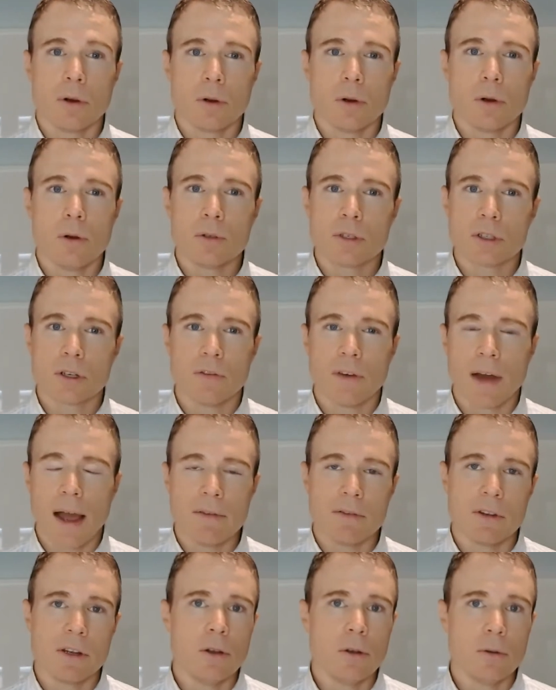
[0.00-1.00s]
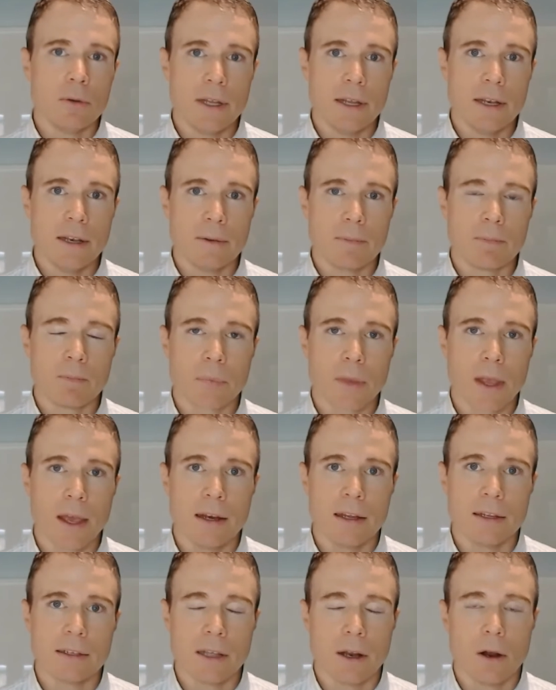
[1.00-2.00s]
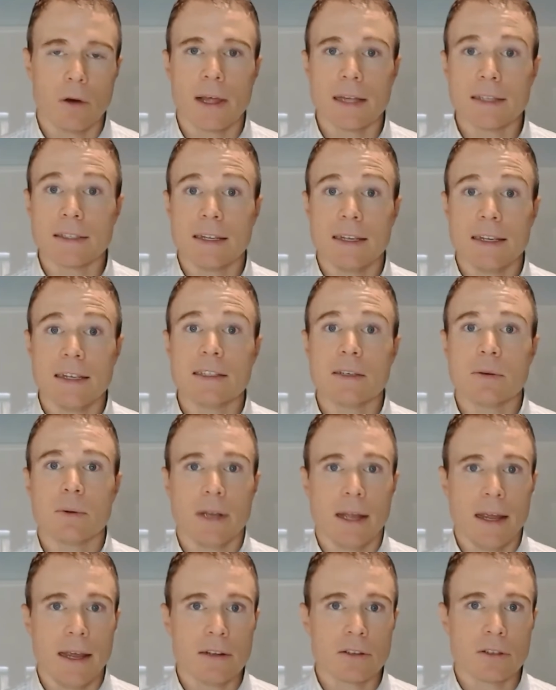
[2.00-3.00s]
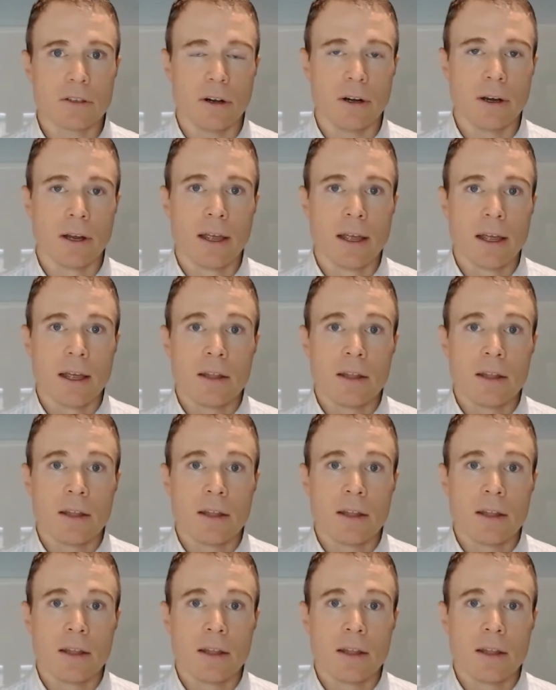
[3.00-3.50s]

who survived and who didn't? And he said, oh, that's an easy one to answer.